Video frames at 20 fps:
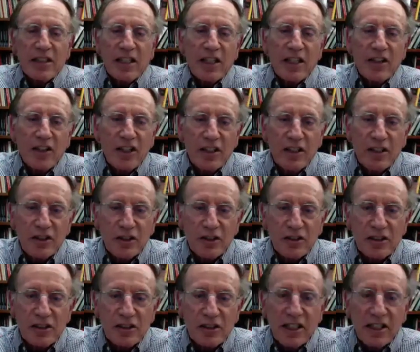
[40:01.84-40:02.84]
at the initial
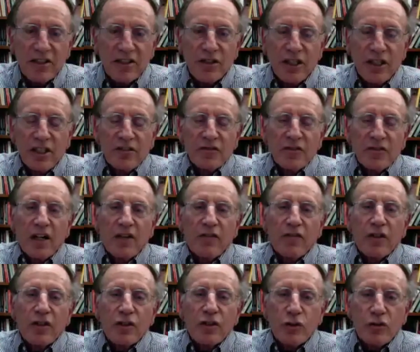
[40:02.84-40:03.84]
stage of
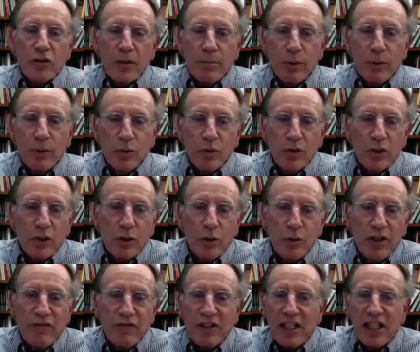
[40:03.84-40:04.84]
the jury pool, who
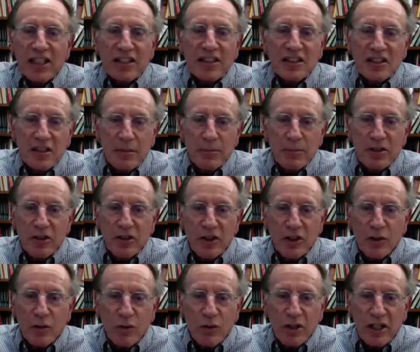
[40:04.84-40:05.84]
even gets summoned to the
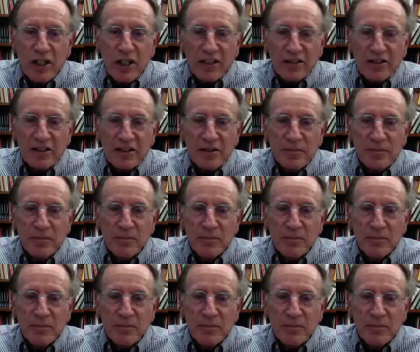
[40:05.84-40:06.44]
courthouse.